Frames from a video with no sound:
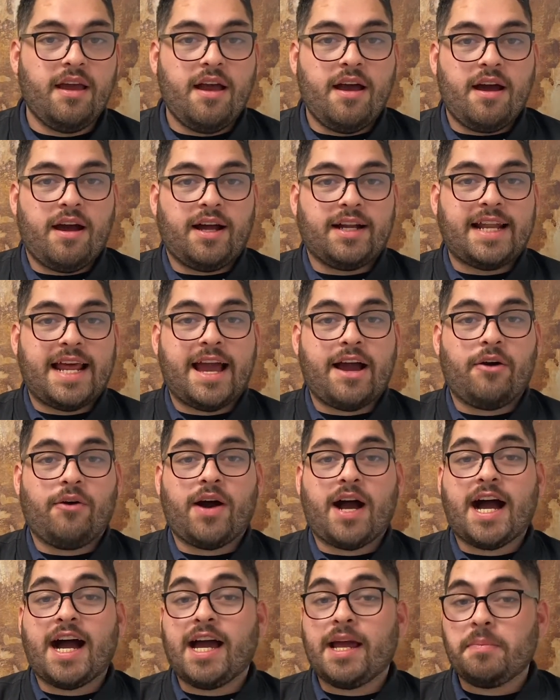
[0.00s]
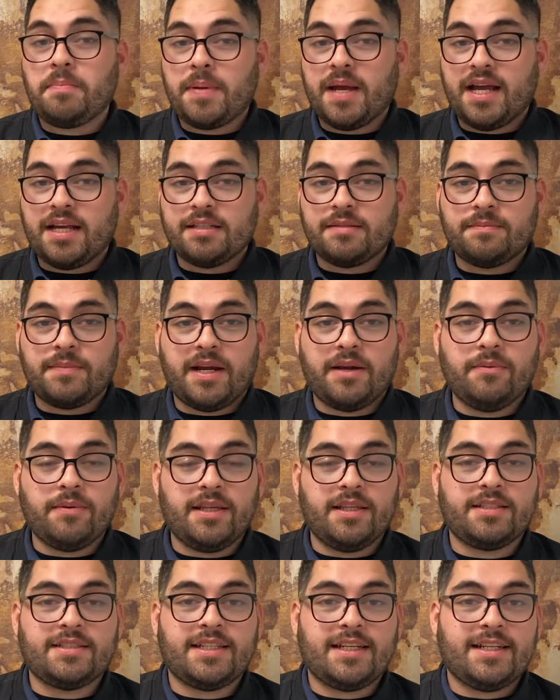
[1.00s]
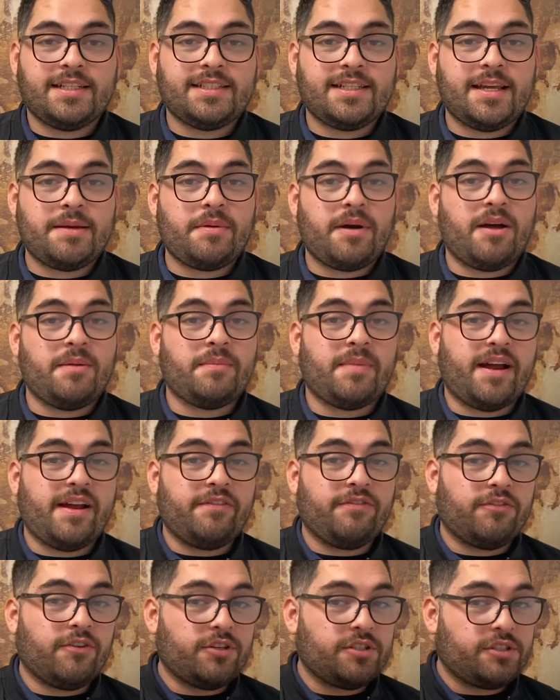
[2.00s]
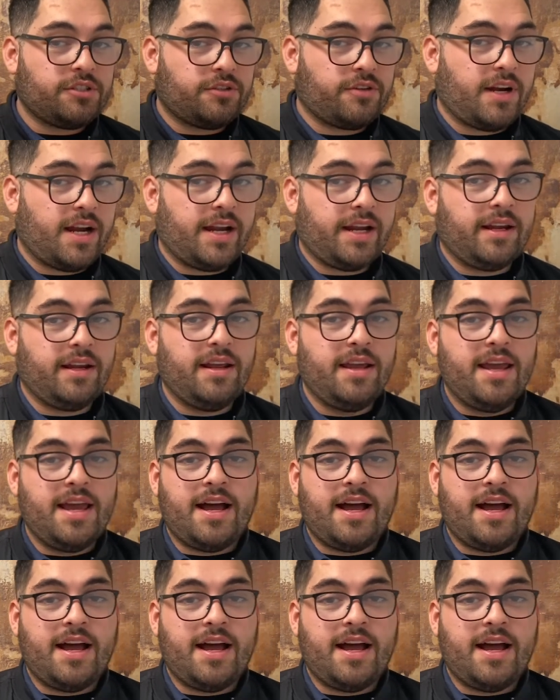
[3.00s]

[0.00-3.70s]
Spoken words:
on how I passed my real estate exam on my first try.